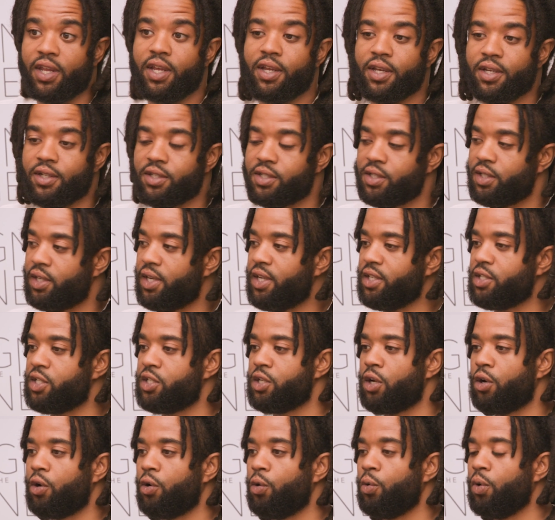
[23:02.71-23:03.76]
is. And
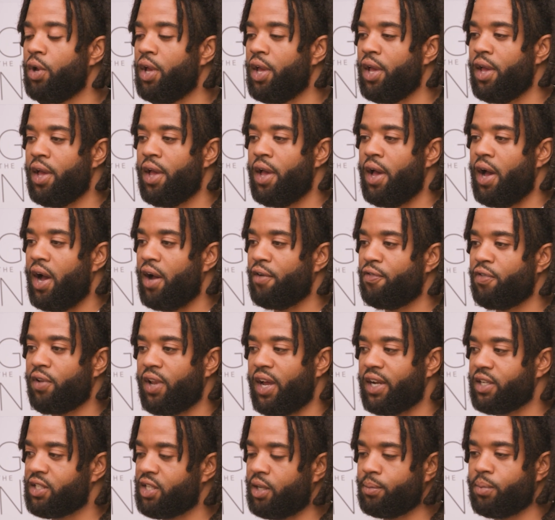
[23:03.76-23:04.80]
so I feel
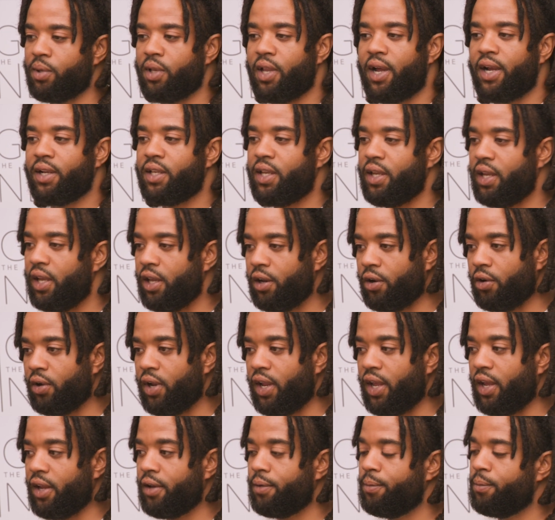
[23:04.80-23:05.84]
like something like the
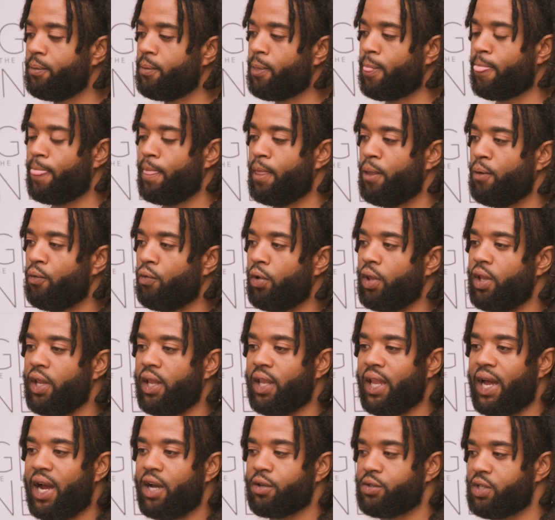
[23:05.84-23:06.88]
internet really
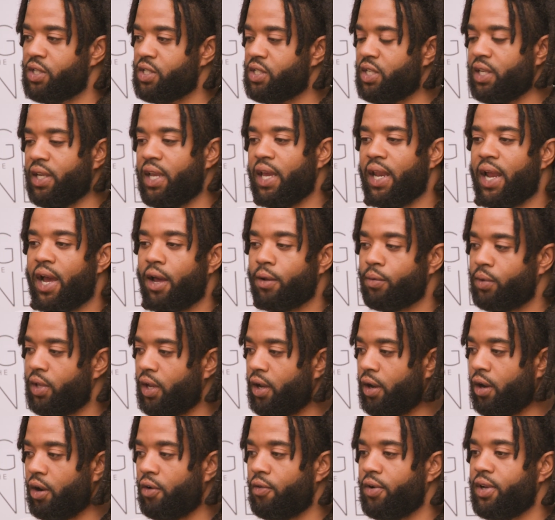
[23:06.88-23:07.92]
allows us to get out
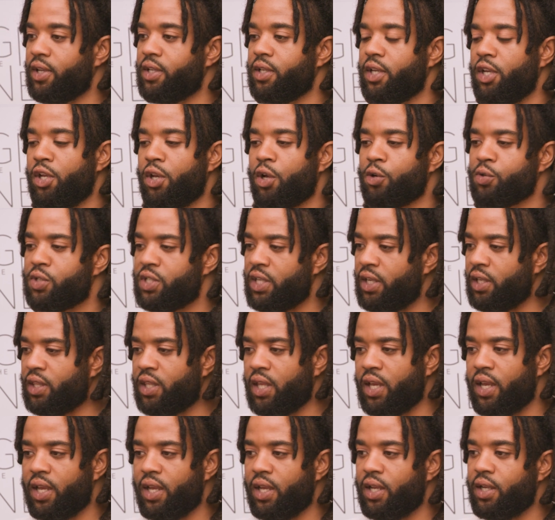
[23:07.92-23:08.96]
there and, see
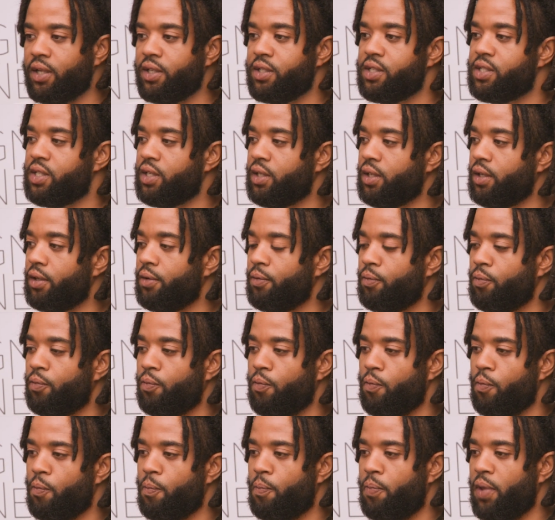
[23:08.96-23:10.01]
things and
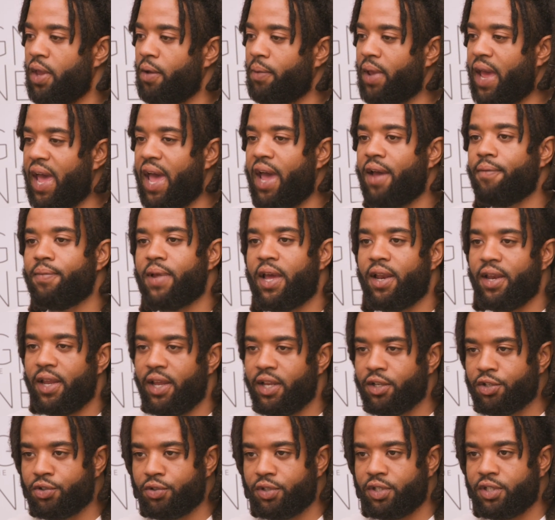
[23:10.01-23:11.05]
be able to have that
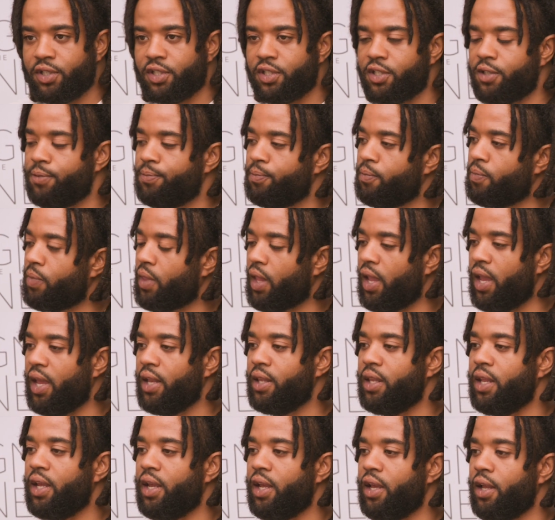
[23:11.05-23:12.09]
interest.
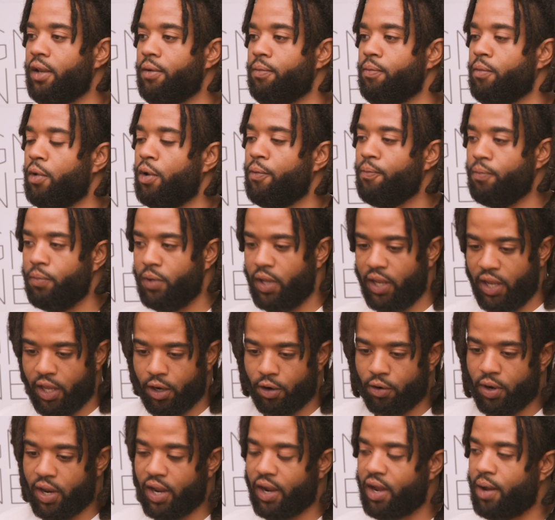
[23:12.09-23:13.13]
And then the
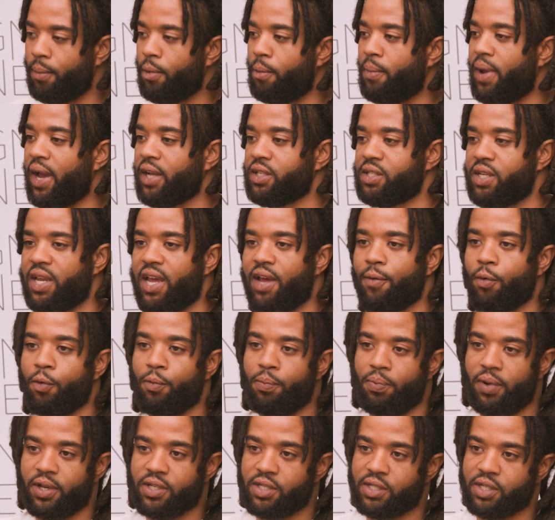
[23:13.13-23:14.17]
internet coming back to that
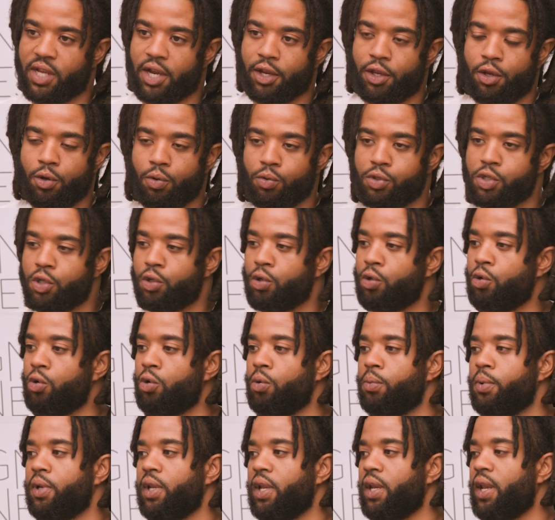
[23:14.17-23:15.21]
with places like
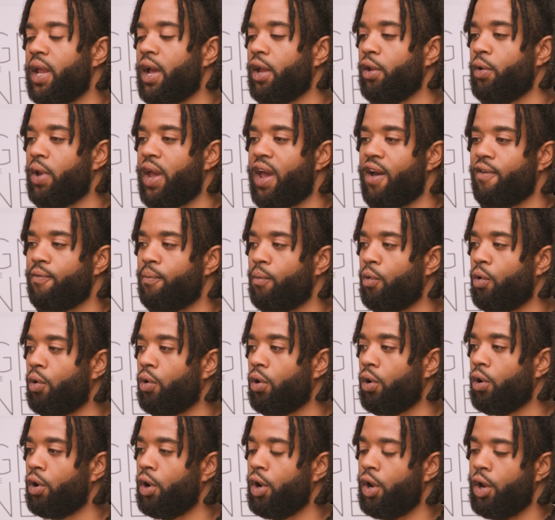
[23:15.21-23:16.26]
YouTube. And then now you have
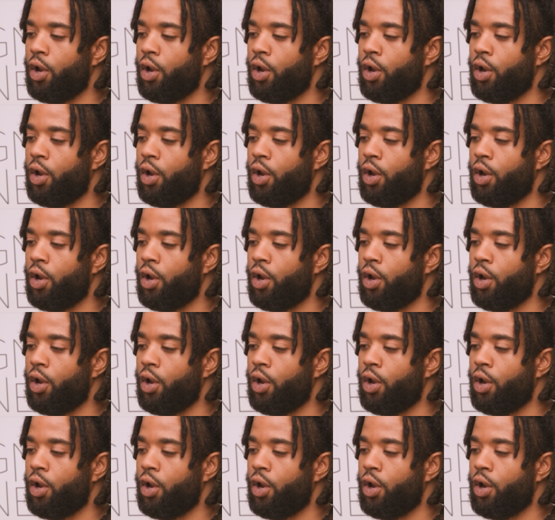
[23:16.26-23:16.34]
more